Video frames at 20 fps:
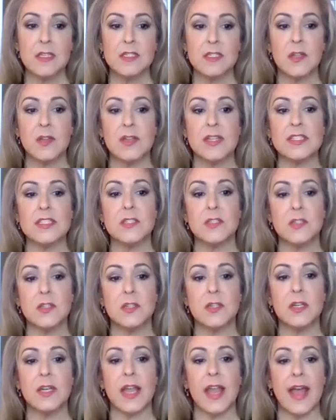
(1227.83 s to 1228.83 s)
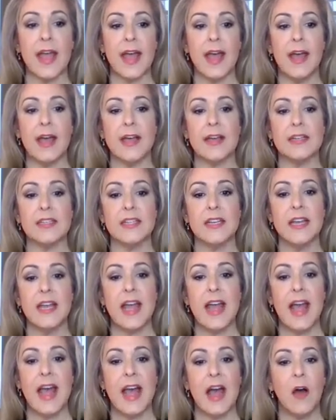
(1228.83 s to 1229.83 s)
So let's look at
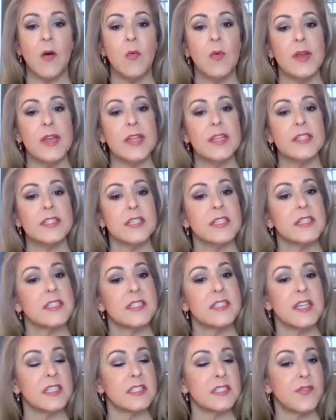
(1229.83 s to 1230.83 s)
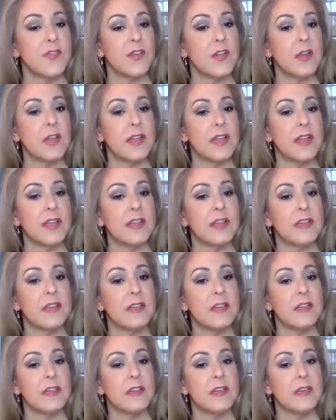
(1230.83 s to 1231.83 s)
how we successfully
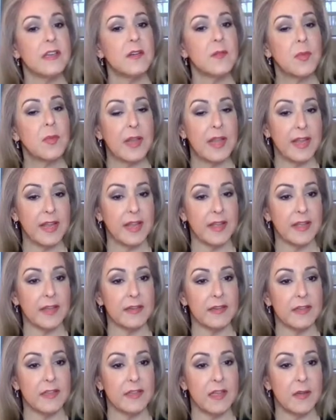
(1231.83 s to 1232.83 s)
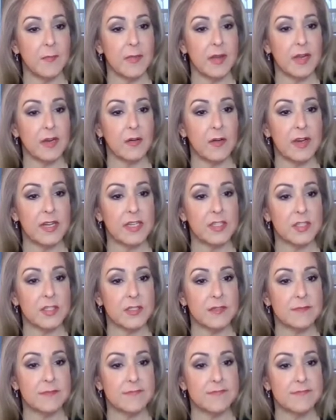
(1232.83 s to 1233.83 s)
plan a
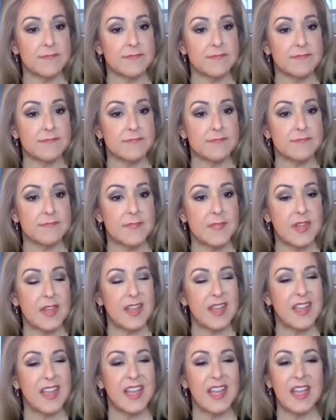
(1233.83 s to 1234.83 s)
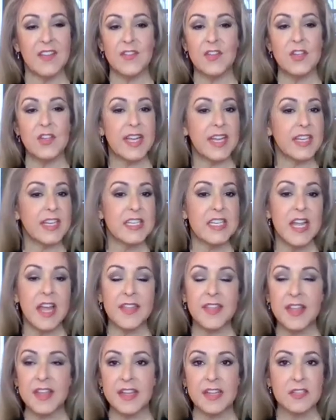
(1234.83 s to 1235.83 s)
migration. If you take
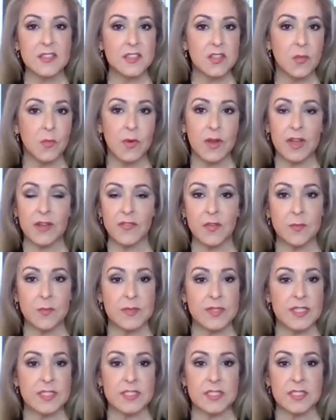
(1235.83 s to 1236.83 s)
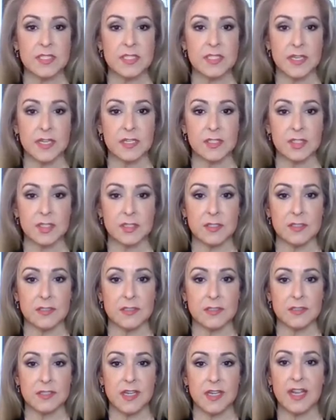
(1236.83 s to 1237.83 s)
nothing else away from this
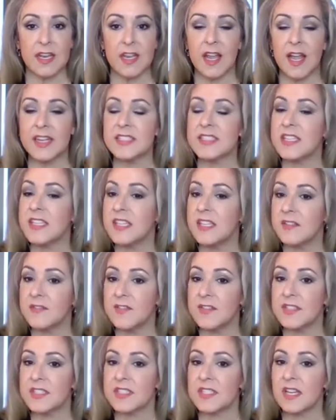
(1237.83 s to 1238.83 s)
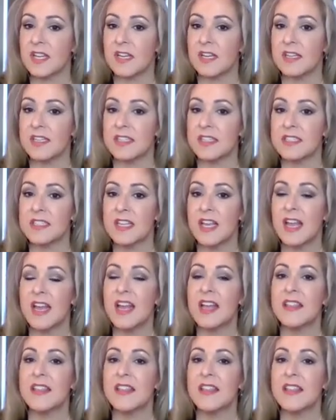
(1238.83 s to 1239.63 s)
discussion, I'd like to emphasize